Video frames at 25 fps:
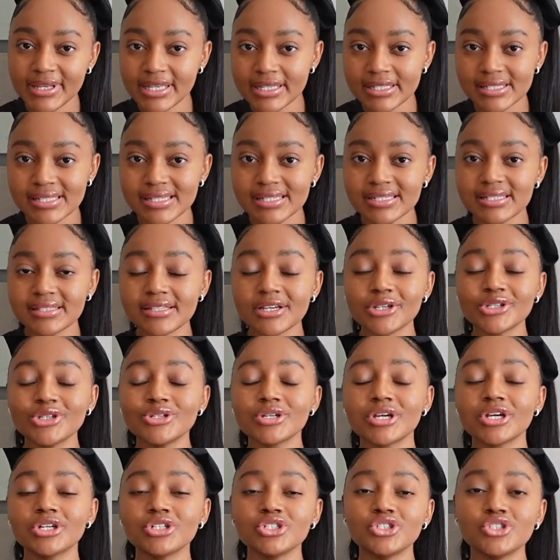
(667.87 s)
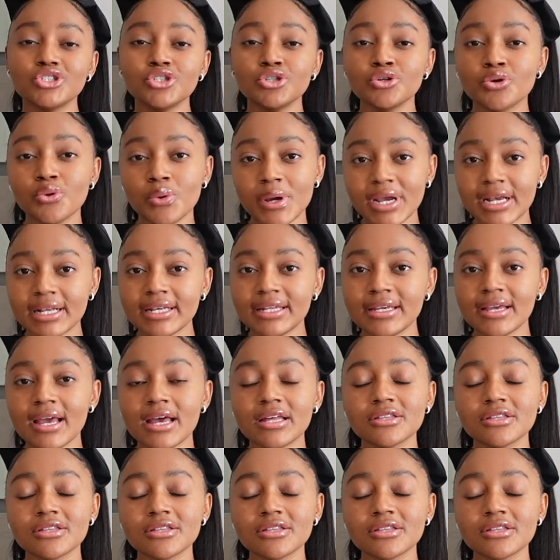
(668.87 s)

pieces that you can chew quickly,